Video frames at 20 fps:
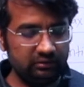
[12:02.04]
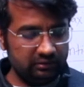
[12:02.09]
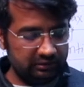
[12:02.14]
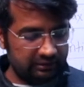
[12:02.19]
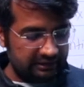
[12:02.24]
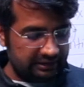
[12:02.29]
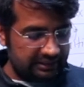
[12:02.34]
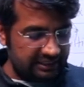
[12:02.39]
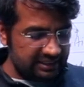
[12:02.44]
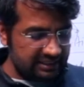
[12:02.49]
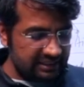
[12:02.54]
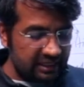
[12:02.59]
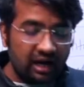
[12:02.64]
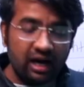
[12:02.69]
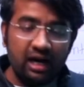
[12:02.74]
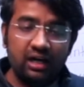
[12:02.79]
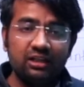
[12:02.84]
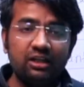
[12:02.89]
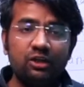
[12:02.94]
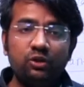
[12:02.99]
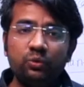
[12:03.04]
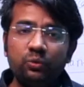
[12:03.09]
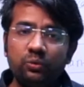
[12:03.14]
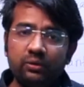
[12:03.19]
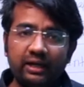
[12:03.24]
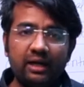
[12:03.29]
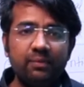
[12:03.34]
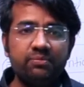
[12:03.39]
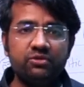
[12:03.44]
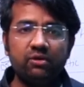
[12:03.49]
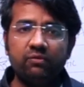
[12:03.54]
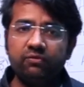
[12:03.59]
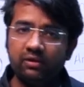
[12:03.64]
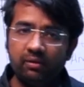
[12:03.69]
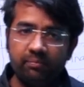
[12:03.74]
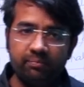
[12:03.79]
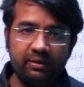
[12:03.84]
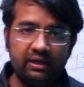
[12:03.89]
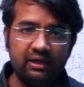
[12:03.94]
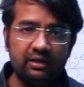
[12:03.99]
these are the two types of
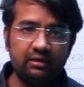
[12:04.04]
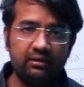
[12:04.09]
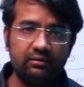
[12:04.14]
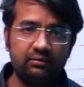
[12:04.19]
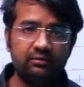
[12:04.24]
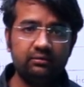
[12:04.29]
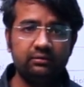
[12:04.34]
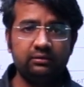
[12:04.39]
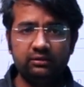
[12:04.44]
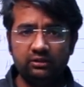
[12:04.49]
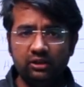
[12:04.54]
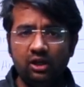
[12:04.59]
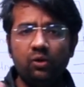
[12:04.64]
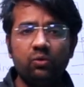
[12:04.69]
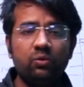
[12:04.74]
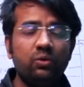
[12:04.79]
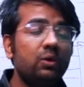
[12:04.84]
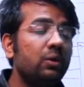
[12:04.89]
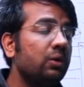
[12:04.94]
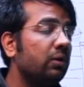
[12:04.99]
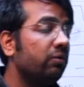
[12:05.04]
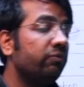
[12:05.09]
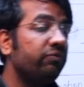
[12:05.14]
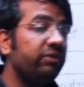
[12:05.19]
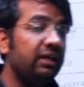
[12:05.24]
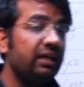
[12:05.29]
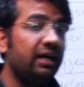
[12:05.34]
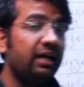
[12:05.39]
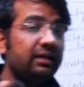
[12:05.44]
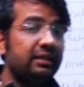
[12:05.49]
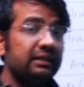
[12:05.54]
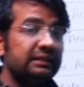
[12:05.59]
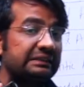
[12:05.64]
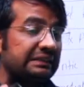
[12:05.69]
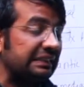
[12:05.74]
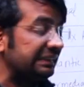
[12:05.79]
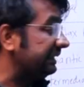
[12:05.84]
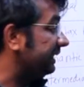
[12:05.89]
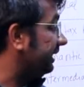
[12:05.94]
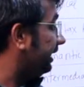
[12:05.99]
compiler. Now we are
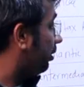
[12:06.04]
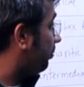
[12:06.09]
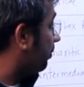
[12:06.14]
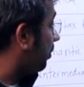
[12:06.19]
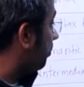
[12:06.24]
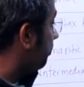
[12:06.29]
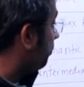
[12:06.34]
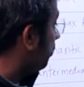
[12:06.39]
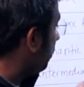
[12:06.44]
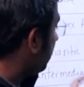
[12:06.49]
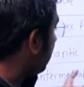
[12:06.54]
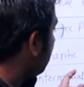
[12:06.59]
discussing more